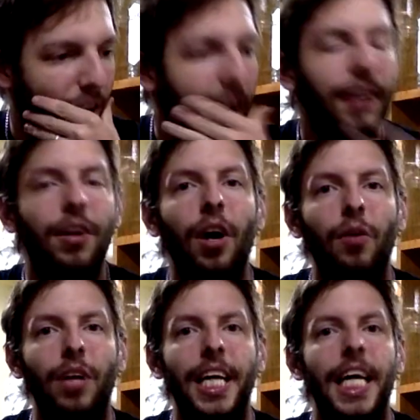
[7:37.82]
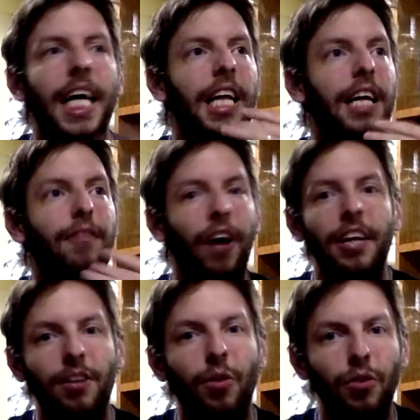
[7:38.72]
I don't know, like if
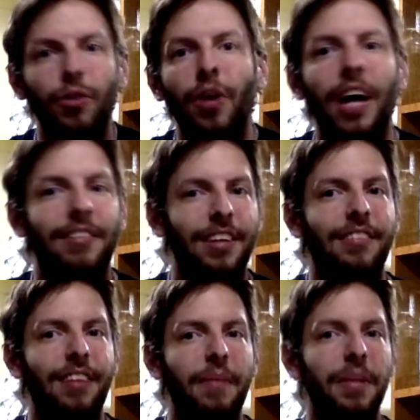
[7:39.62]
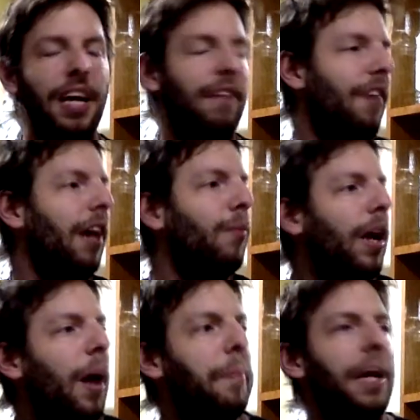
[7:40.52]
I told you guys that same thing, if I
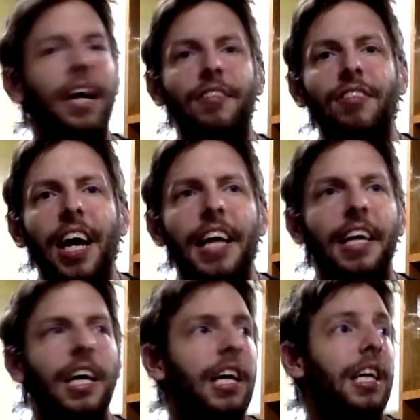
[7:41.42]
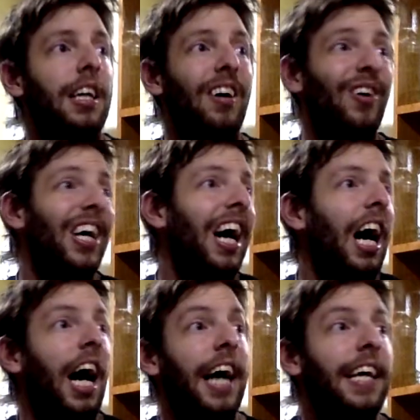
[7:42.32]
went up and I said, you know,
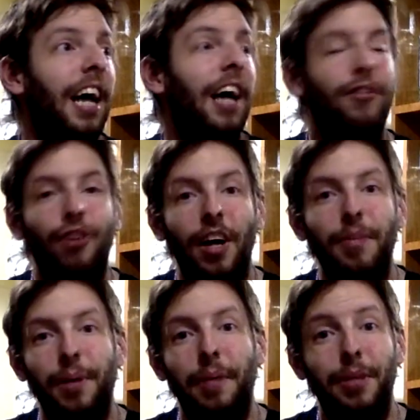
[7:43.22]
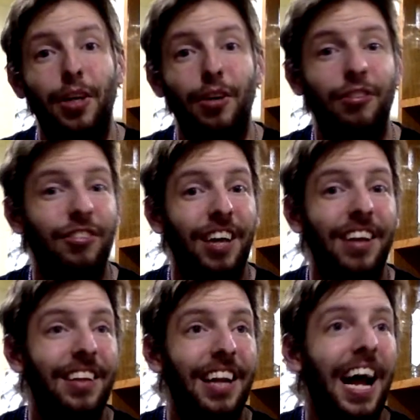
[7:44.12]
I tried to bring up the courage to
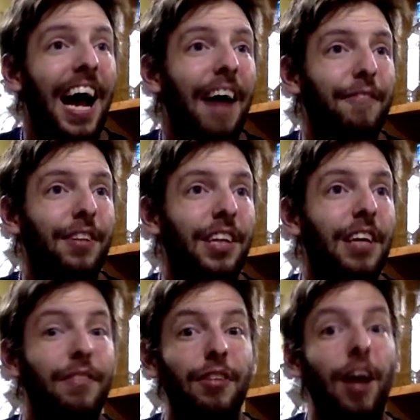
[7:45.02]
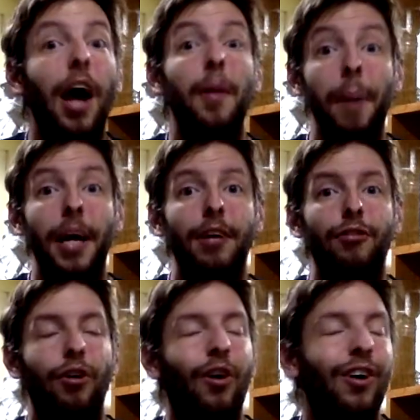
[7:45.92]
tell her that I have to leave, it's out of my
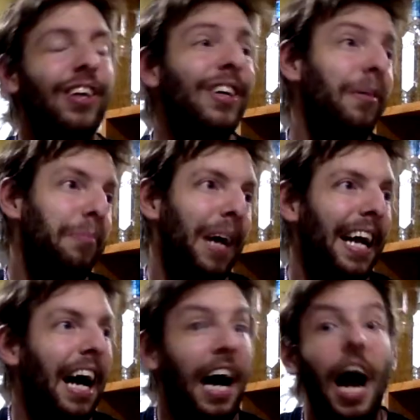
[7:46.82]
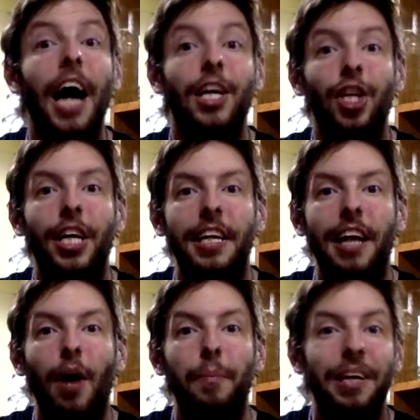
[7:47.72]
control, but I chickened
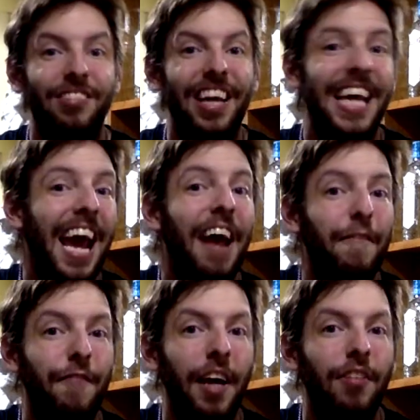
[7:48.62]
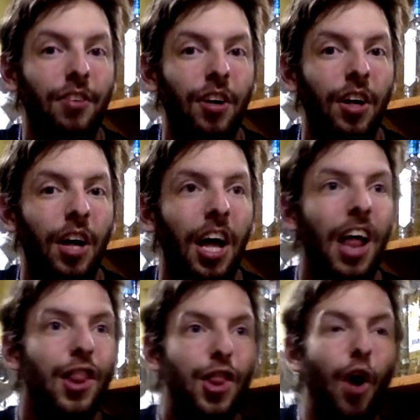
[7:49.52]
out because I can't face her.
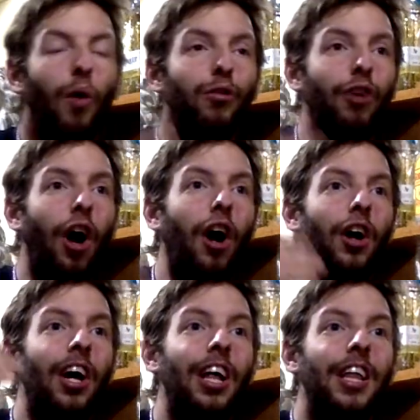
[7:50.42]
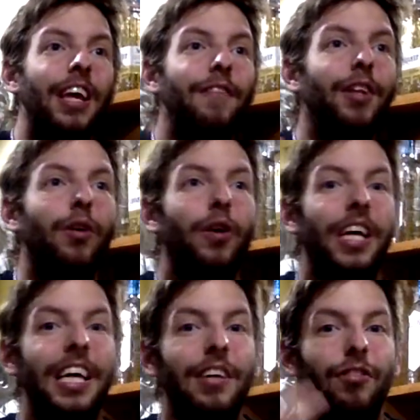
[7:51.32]
Those are, even though
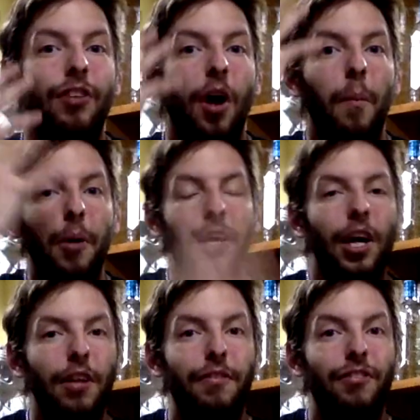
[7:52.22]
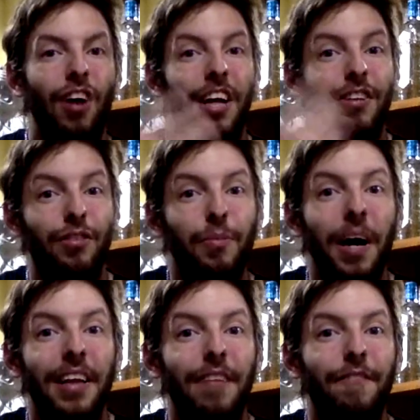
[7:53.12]
he's putting on the facade, the
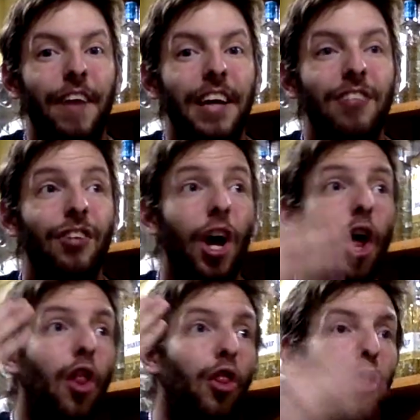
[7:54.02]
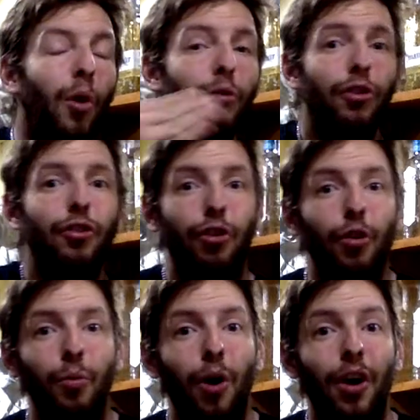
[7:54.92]
smiling face, those are
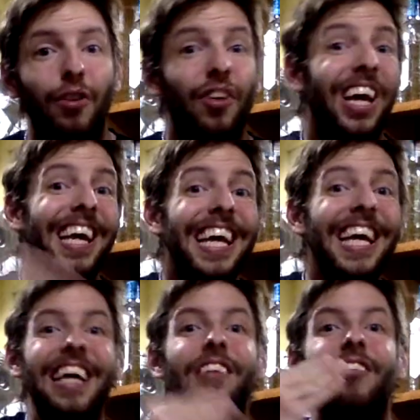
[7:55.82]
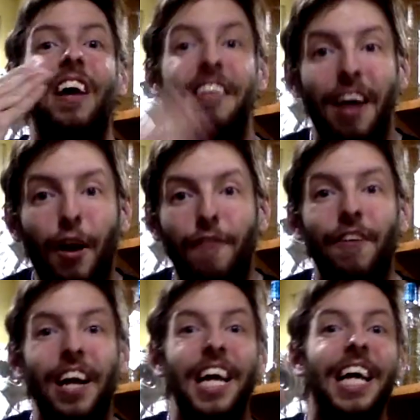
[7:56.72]
true words. He is
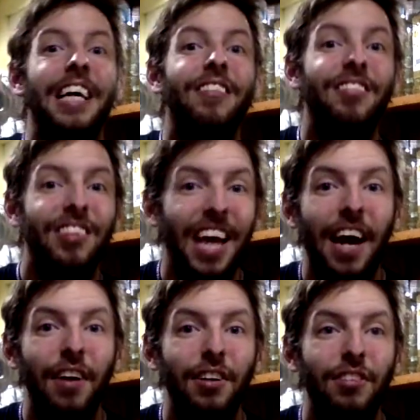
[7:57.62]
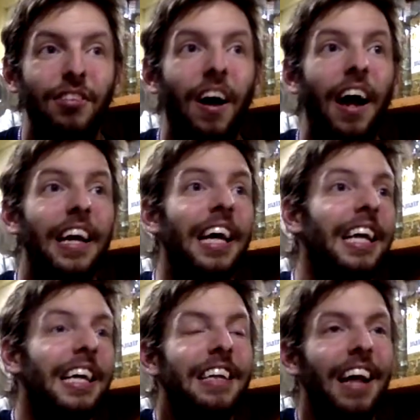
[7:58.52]
terrified. He's scared inside.
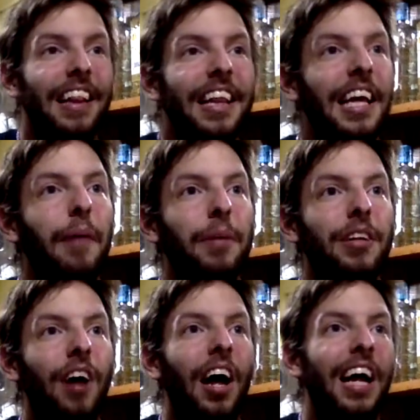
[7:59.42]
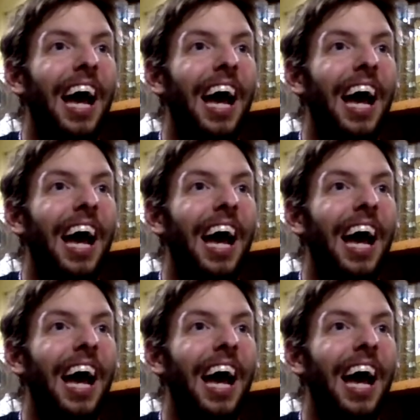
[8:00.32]
Nothing can be done.